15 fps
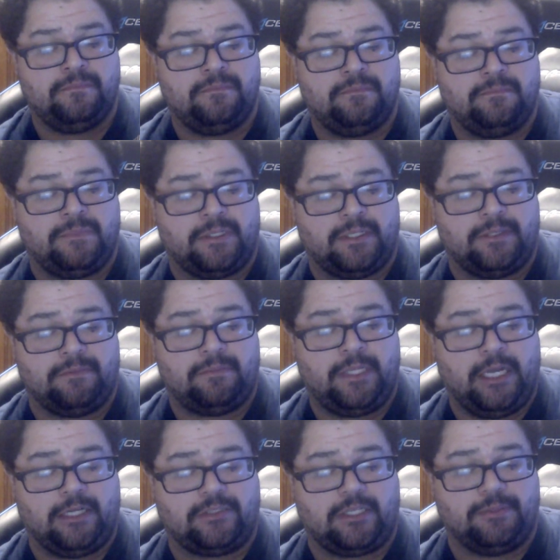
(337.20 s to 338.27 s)
but
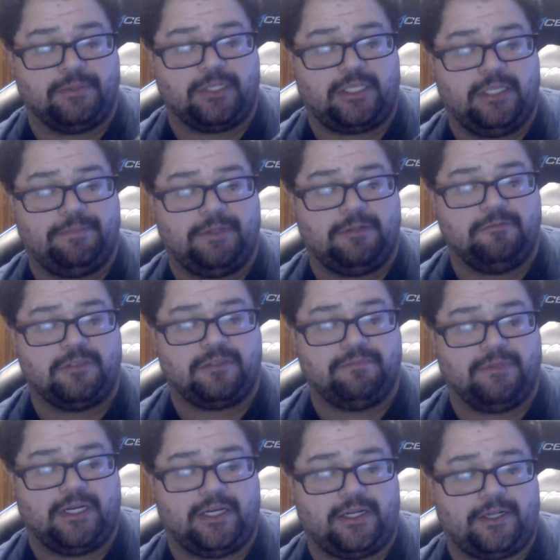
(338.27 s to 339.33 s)
yeah, I was able to keep up with
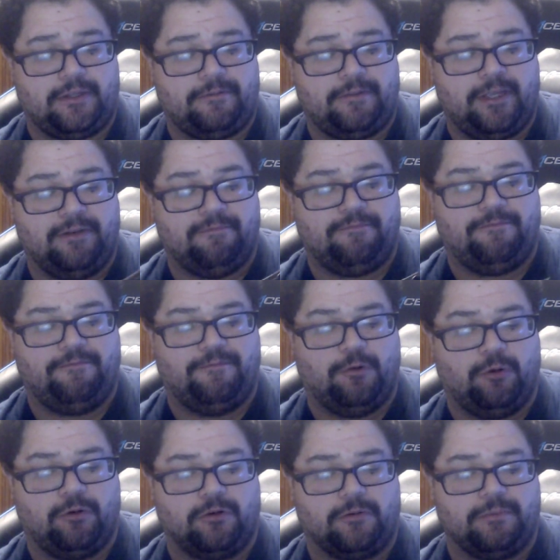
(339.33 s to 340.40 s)
my
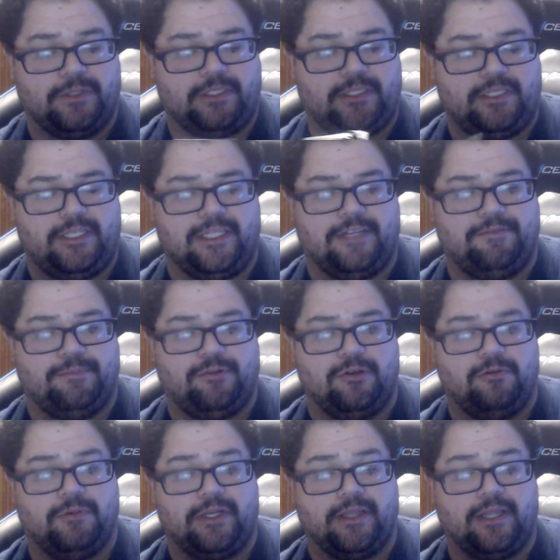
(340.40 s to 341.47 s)
M4 with 11.1
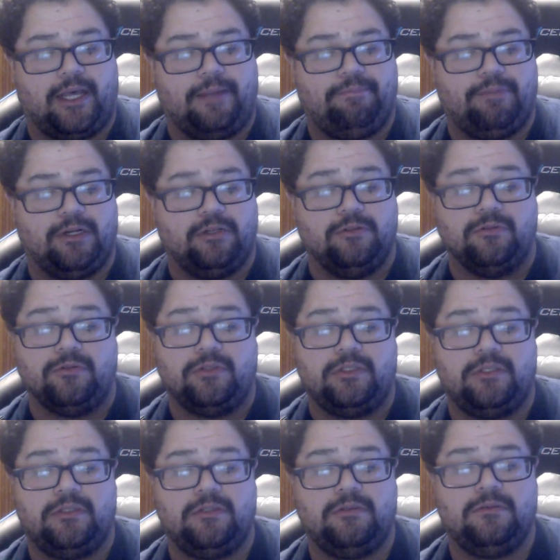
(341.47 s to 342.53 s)
lipos,
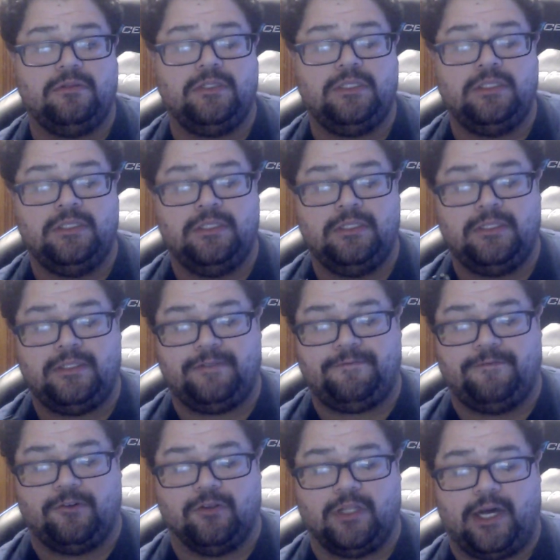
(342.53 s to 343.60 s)

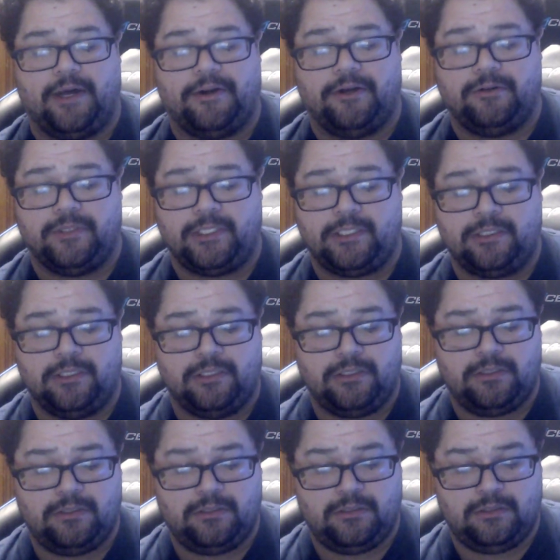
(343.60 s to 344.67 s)
full autoing,
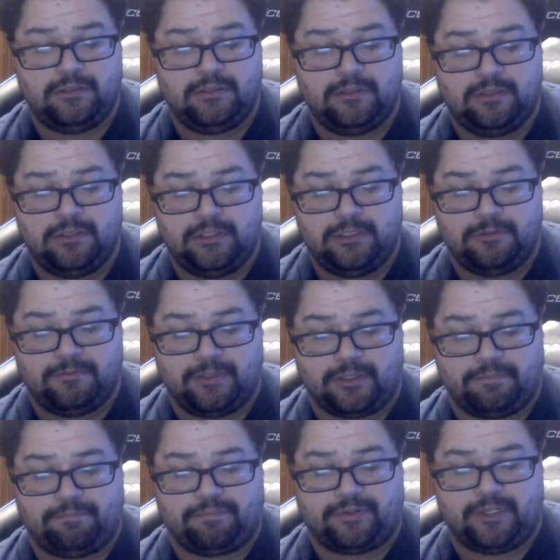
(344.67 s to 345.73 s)

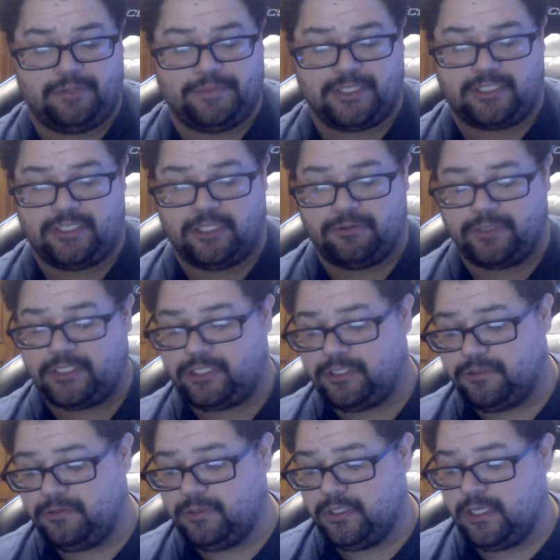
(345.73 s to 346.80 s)
with pretty much no
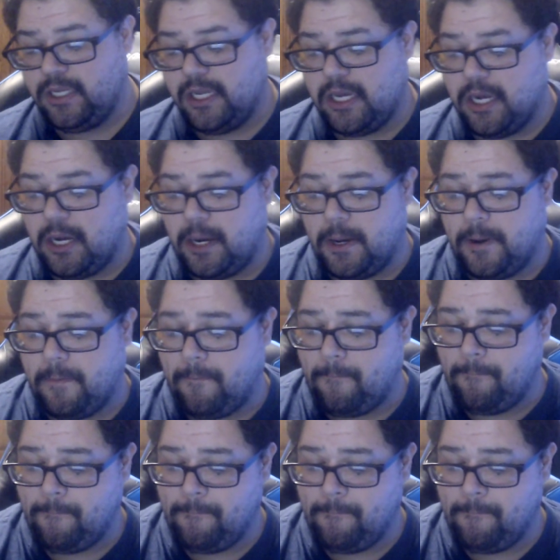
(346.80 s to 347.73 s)
issue. Um,